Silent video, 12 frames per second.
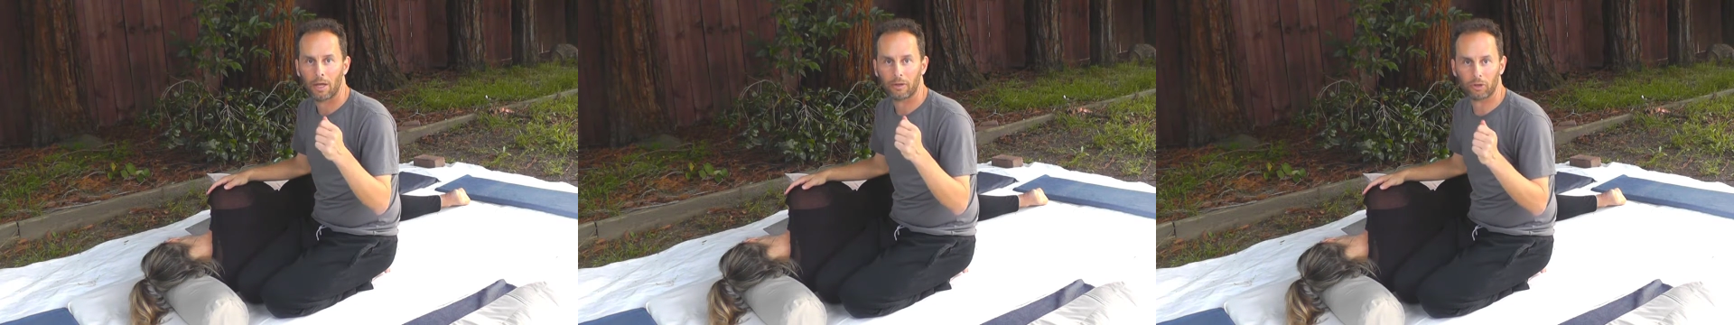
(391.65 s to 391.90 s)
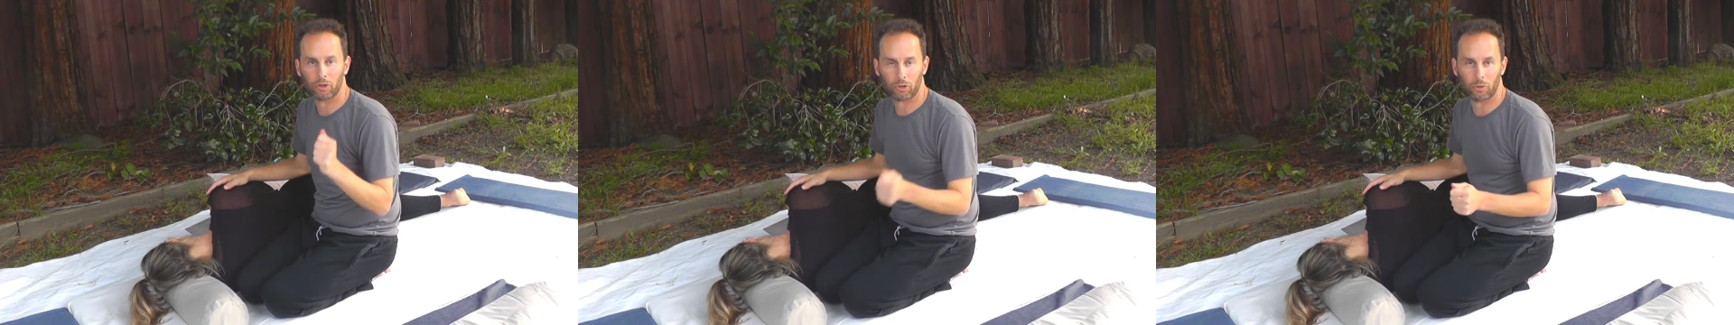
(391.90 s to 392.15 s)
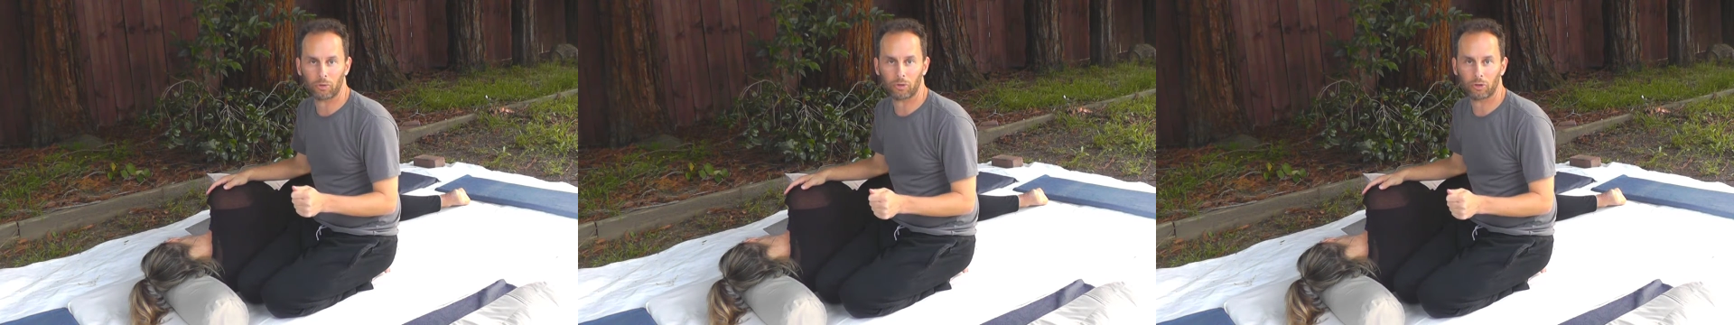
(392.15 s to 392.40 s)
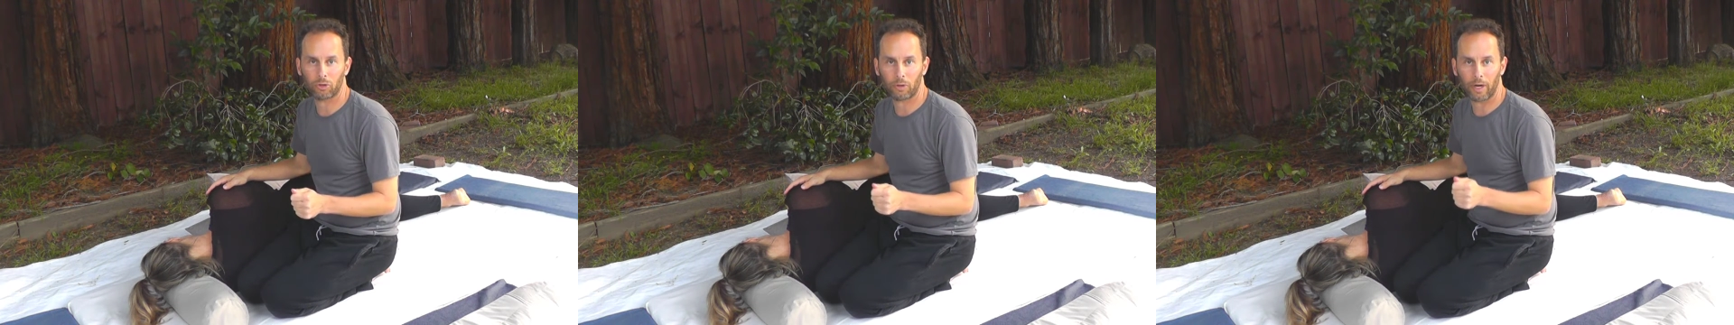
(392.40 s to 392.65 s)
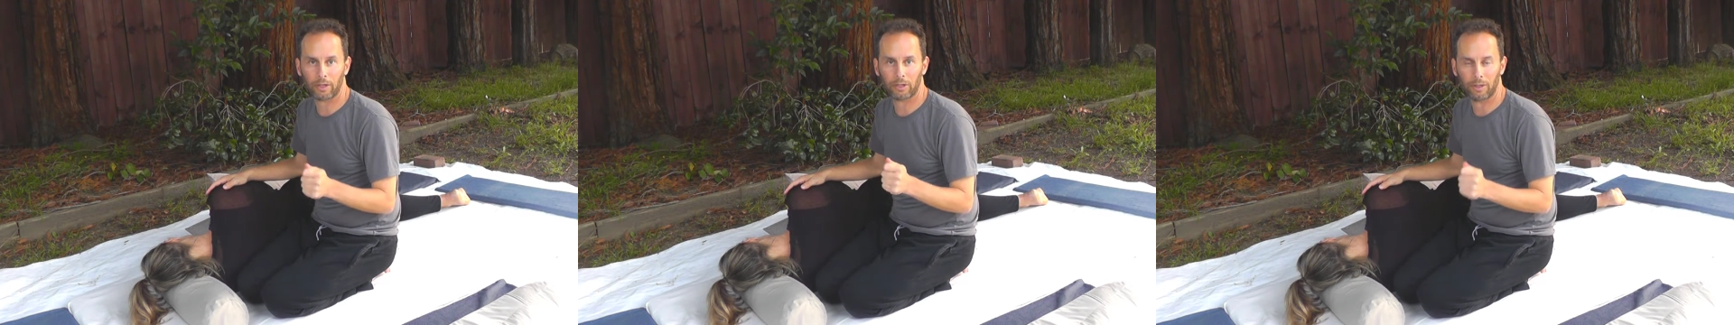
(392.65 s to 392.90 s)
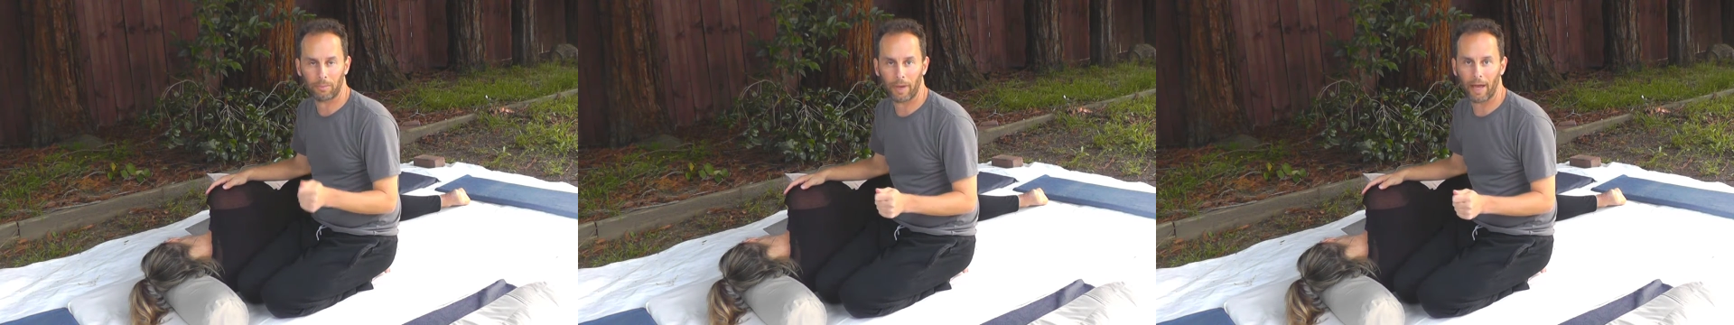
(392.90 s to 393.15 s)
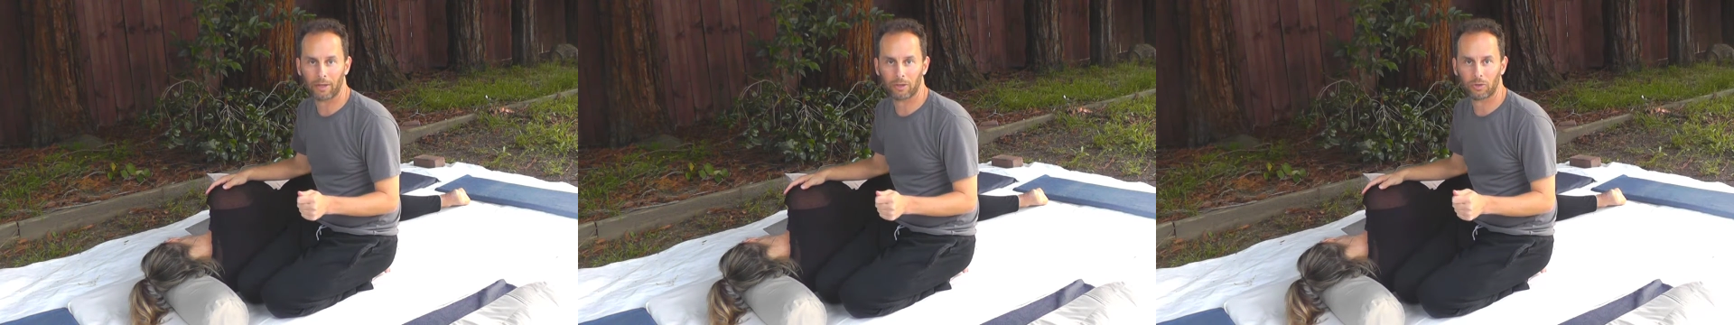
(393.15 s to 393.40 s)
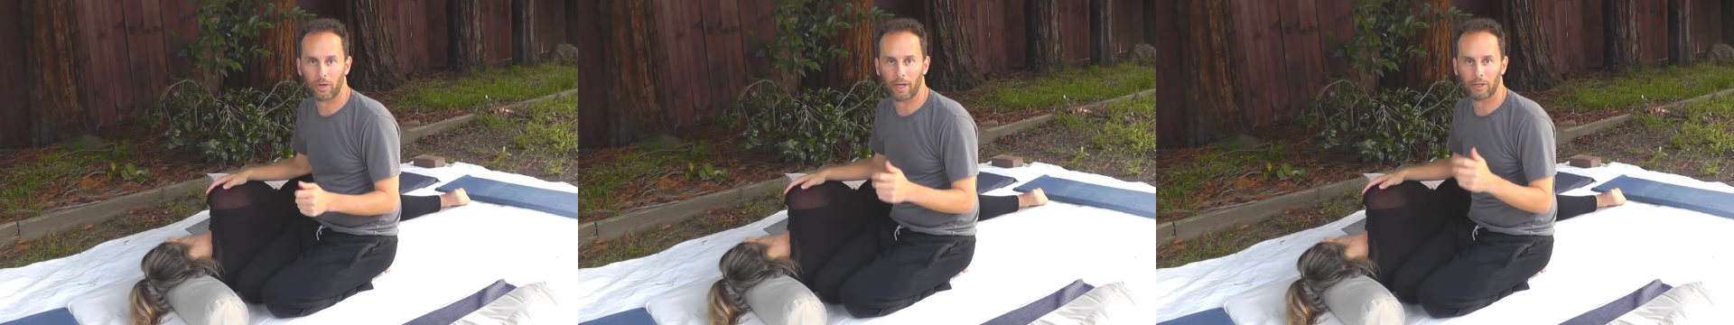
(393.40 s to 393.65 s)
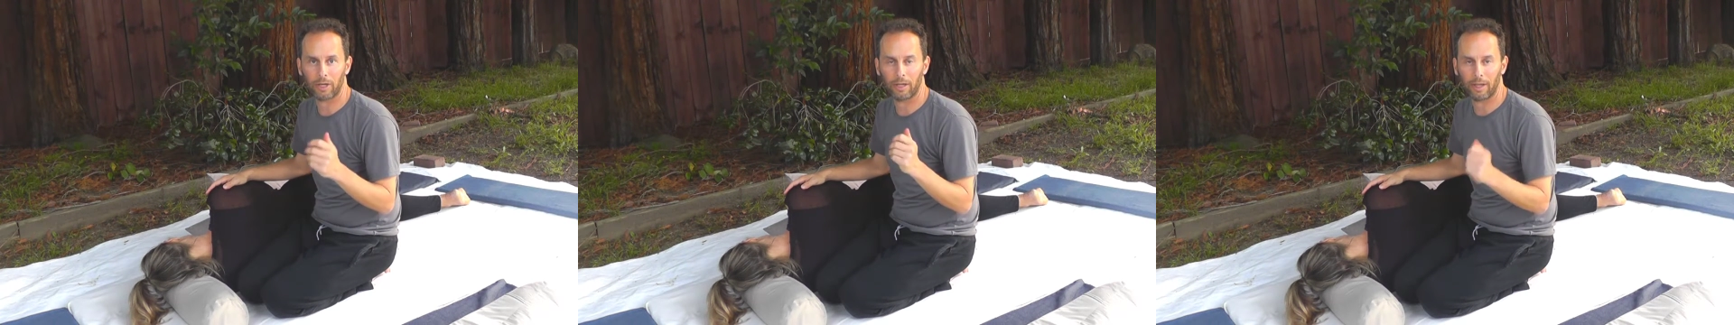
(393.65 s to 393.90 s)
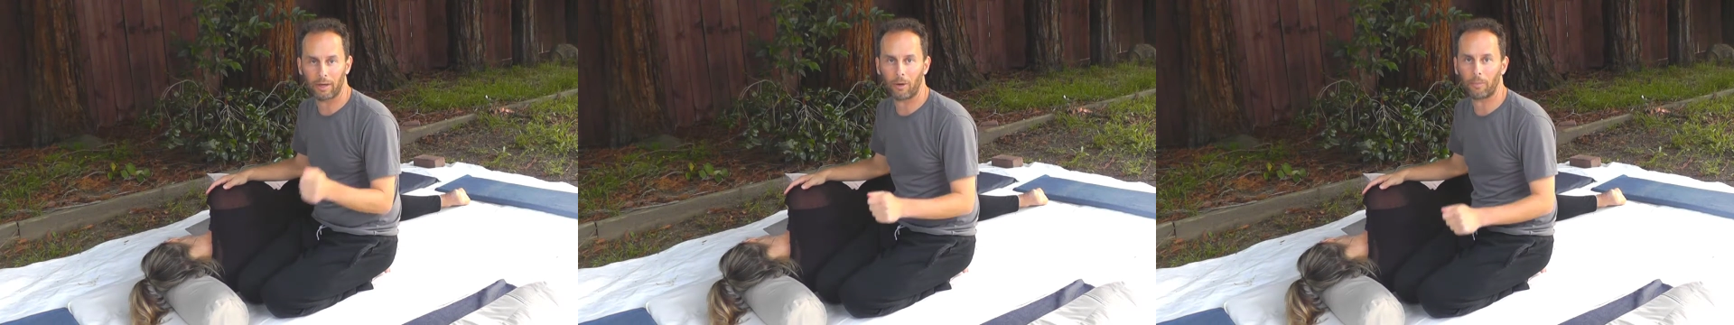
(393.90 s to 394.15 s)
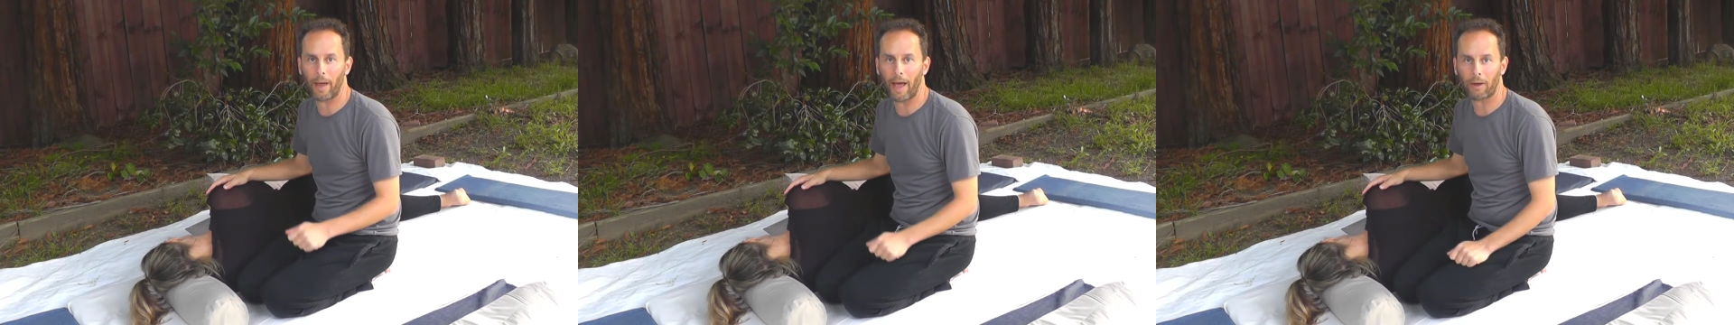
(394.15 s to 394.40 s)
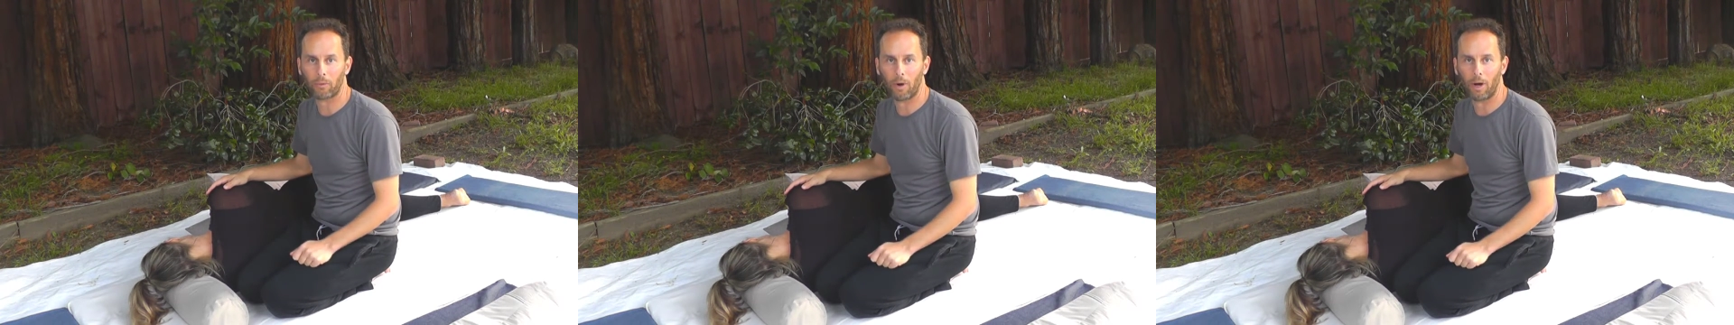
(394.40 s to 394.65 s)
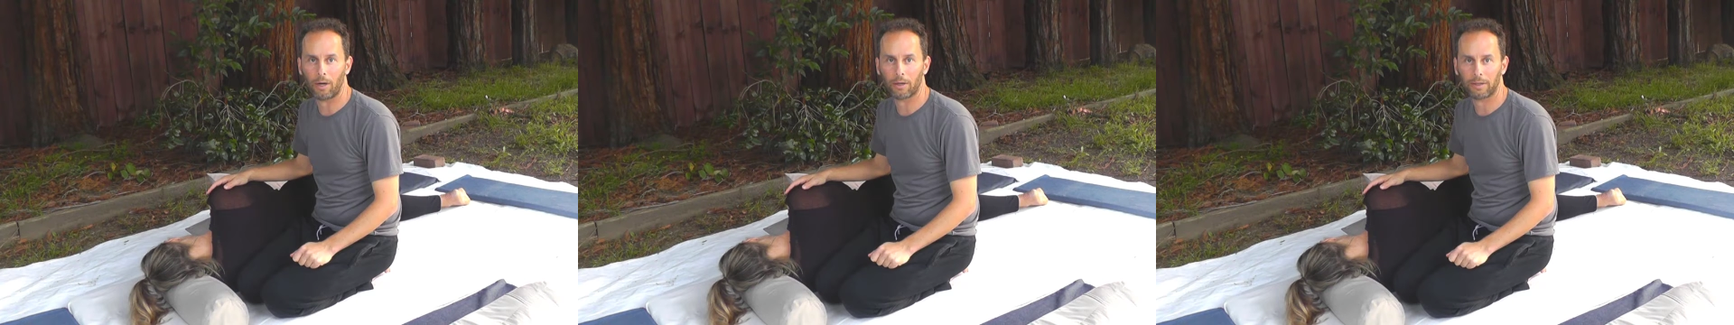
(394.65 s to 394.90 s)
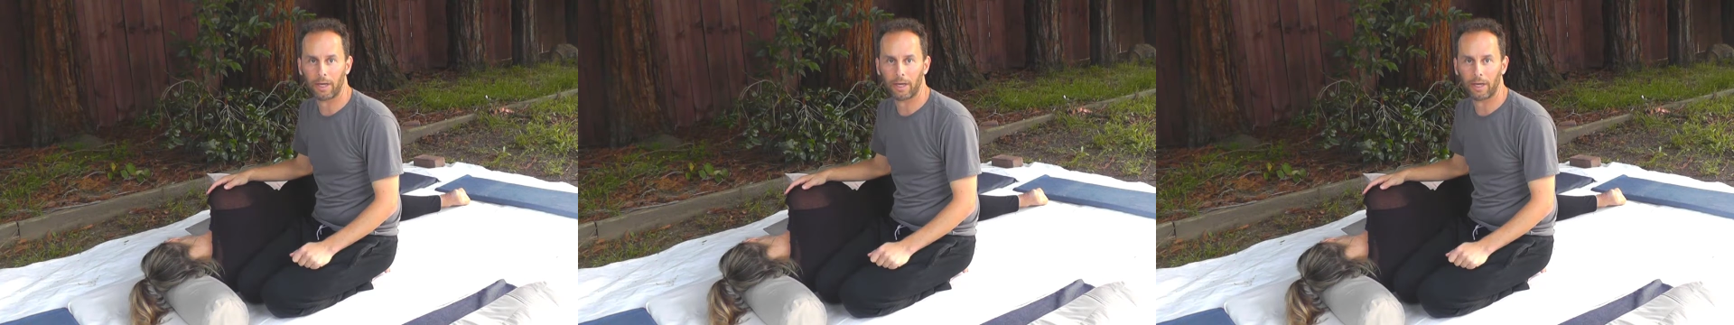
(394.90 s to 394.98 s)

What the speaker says: the shoulder stretch and the pec stretch, and then our back walk.